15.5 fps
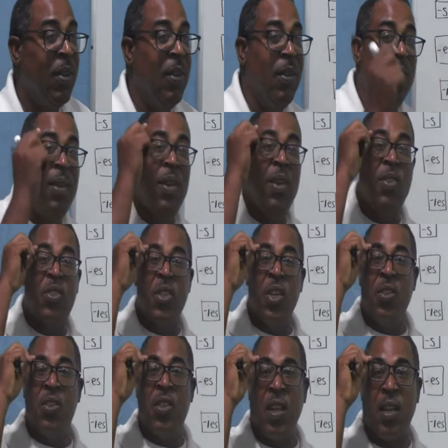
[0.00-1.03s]
these things
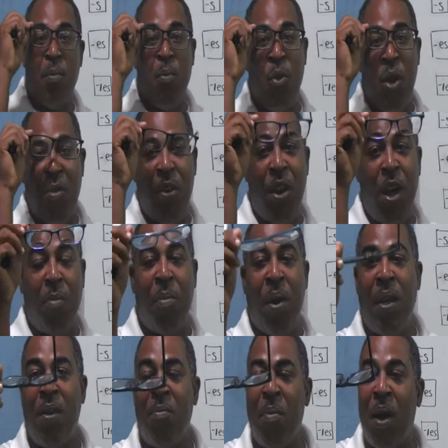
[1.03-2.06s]
that I'm wearing on
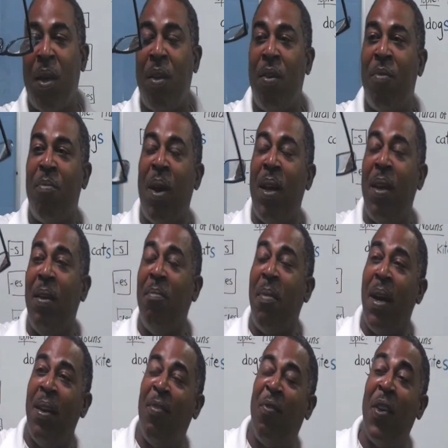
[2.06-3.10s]

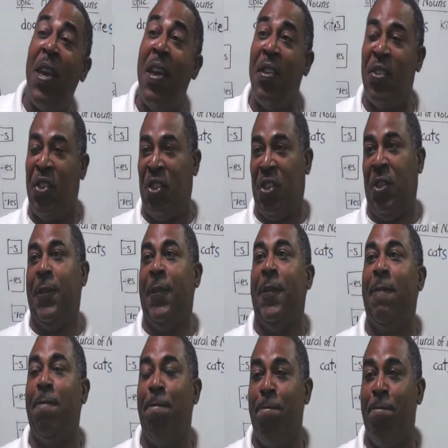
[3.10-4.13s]
my face.
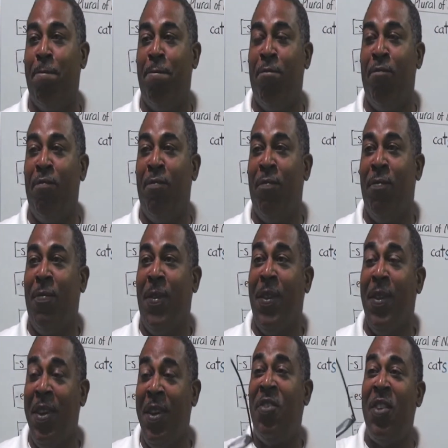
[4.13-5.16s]

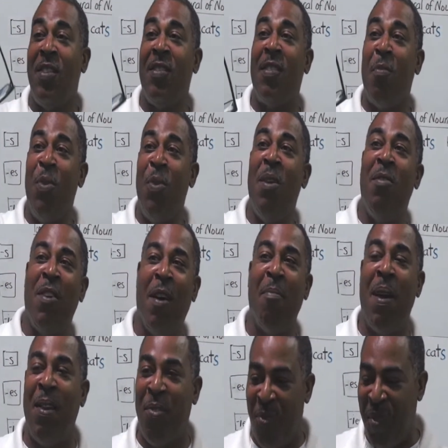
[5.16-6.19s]
These things I'm wearing on
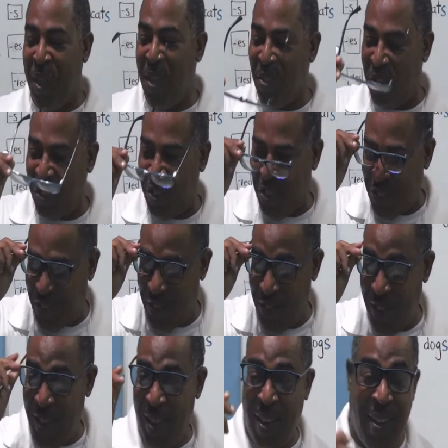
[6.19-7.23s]
my face.
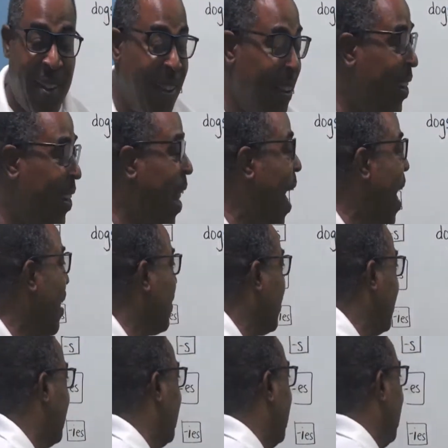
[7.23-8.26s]

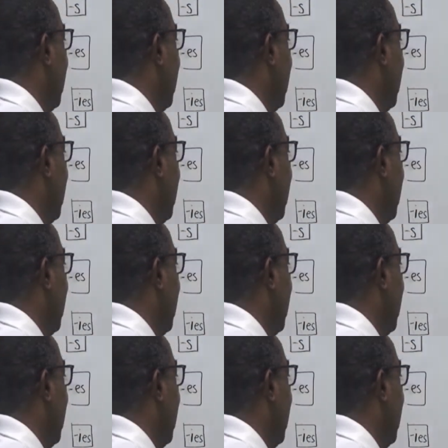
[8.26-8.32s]
Glass.